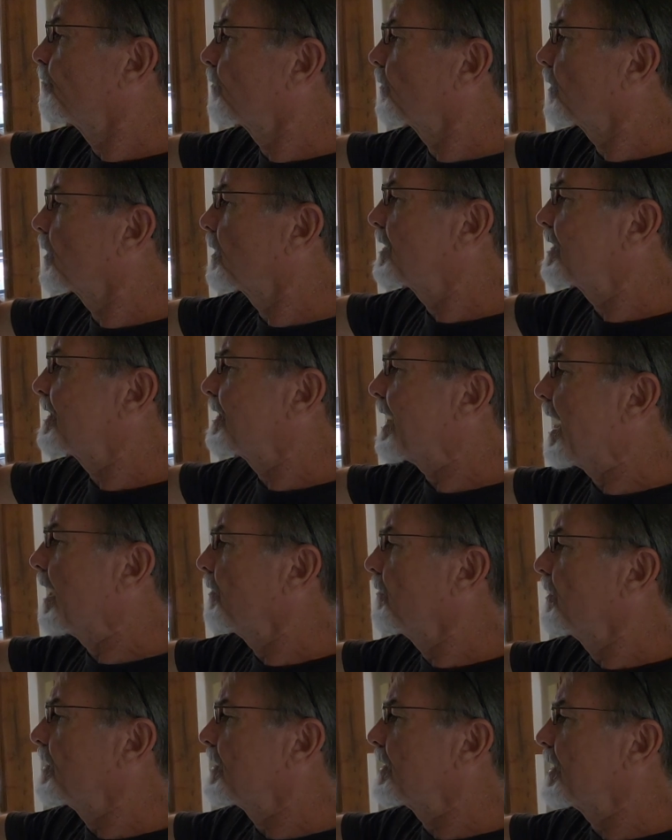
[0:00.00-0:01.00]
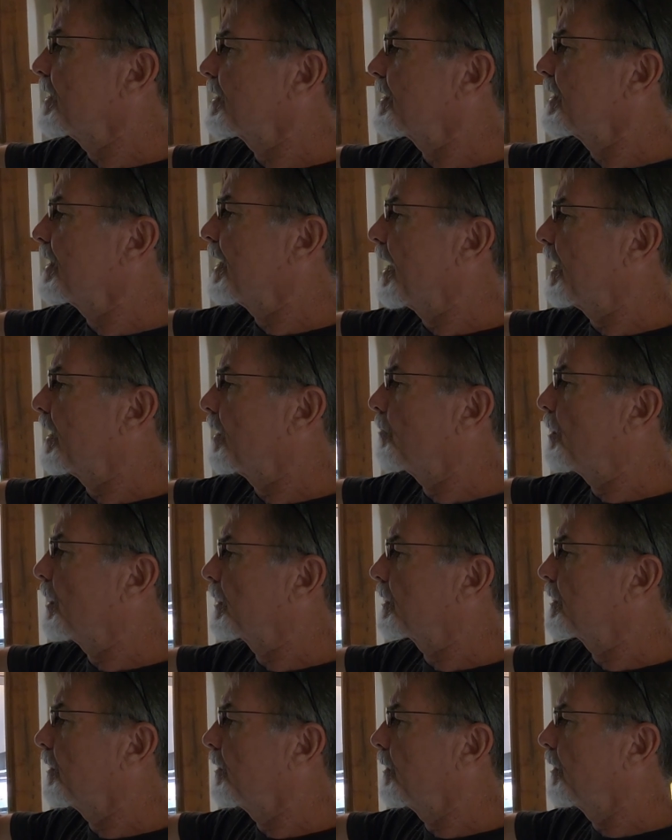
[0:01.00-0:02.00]
stain resistant,
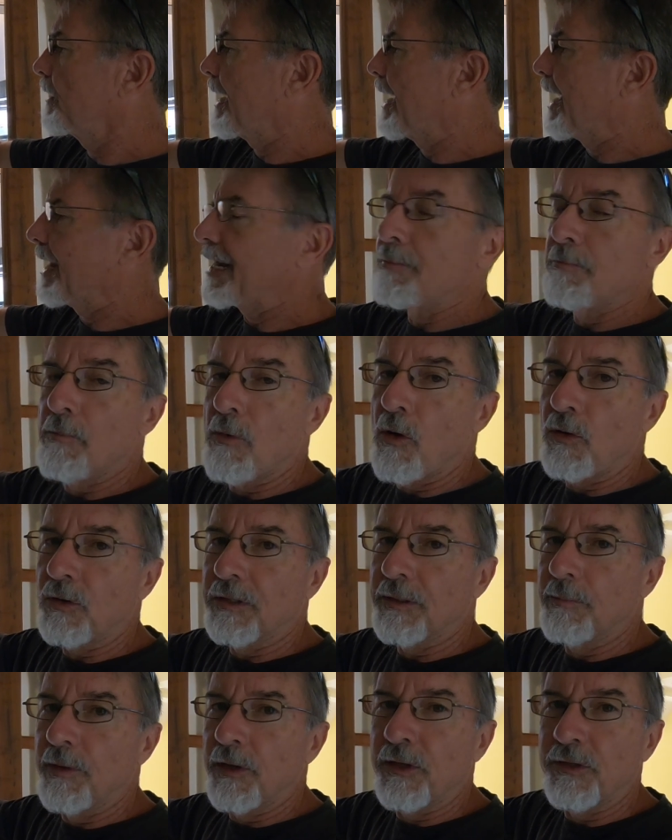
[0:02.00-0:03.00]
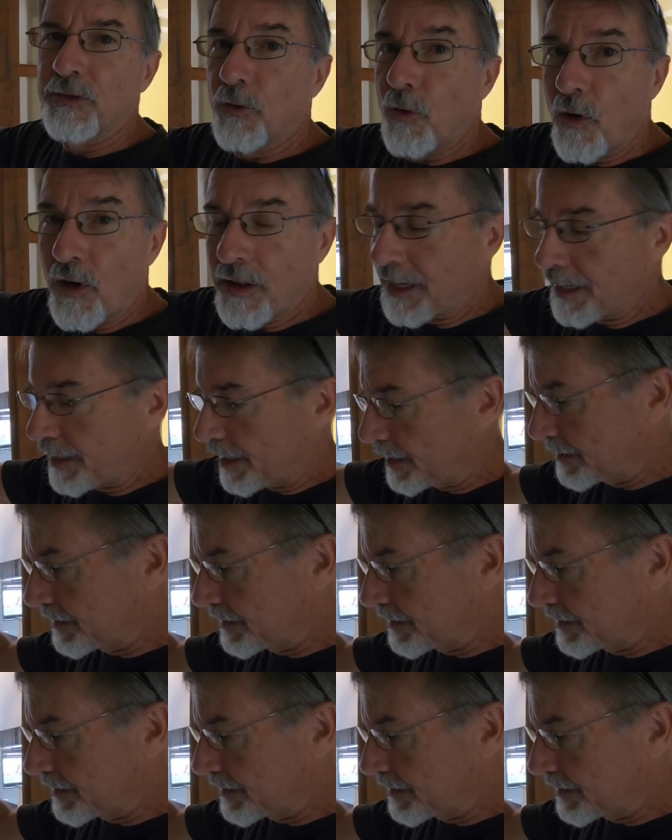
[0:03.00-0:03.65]
antibacterial, anti-mold and mildew, all that kind of